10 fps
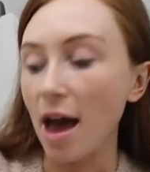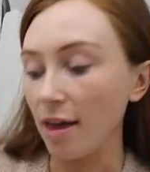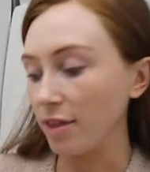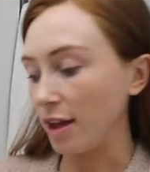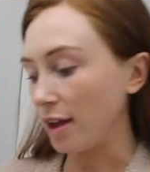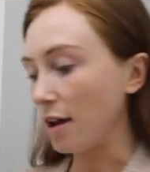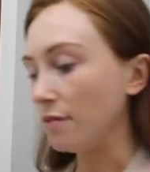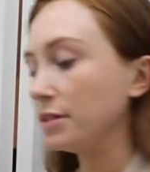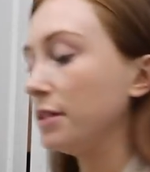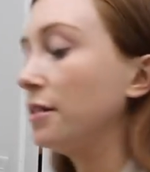And then
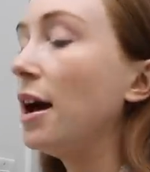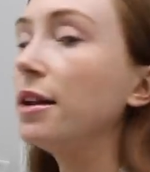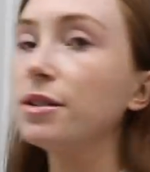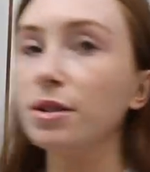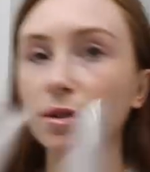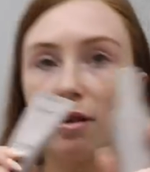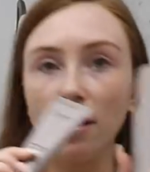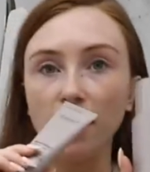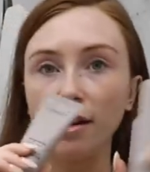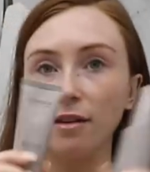obviously the Antoo
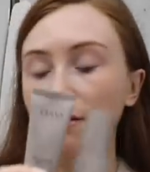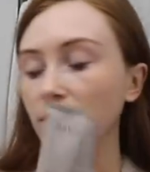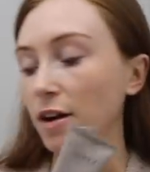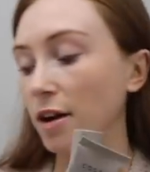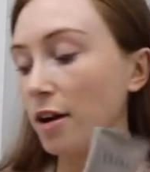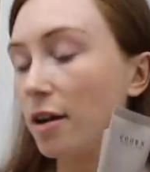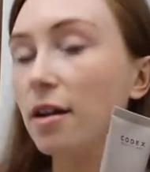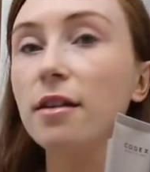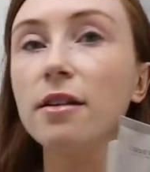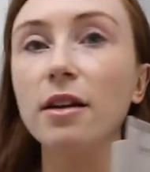line for
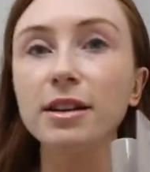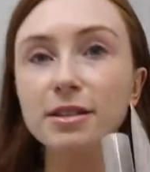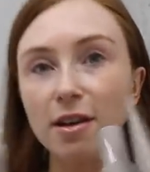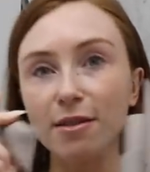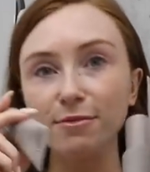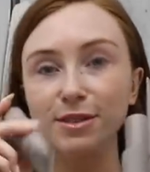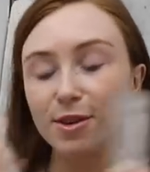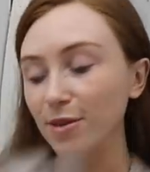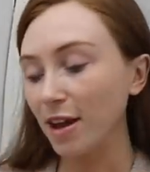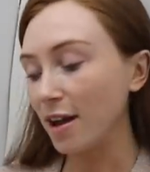nighttime.
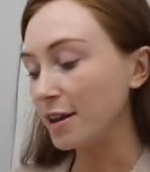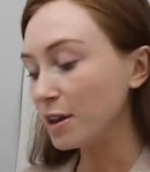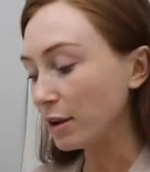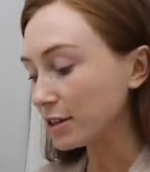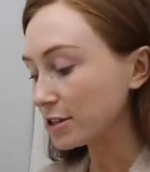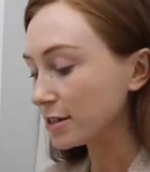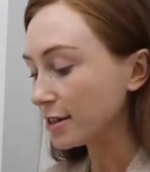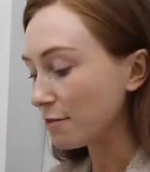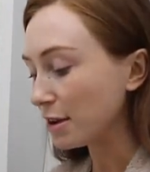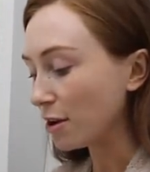So yeah, any questions,
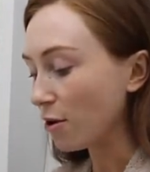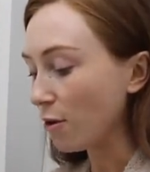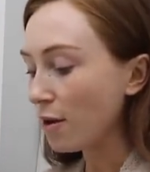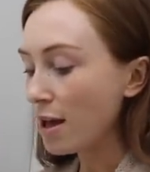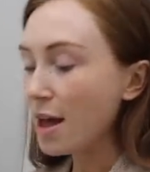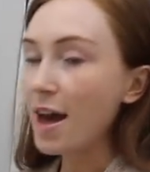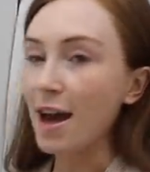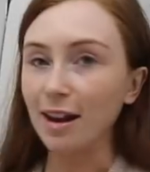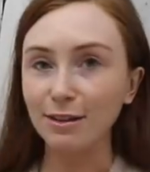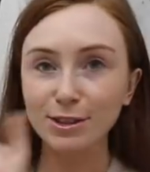let me know
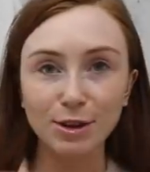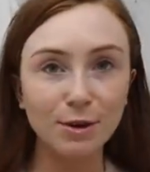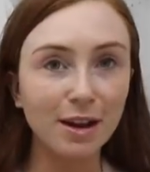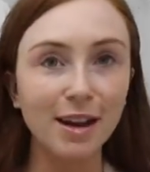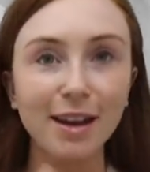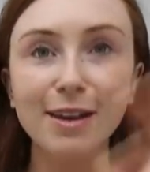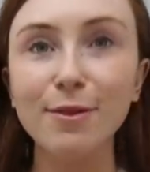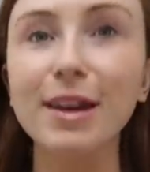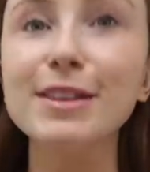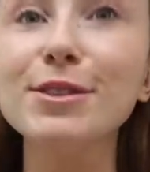and I'll show you what
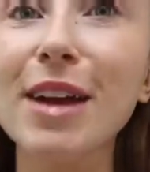I do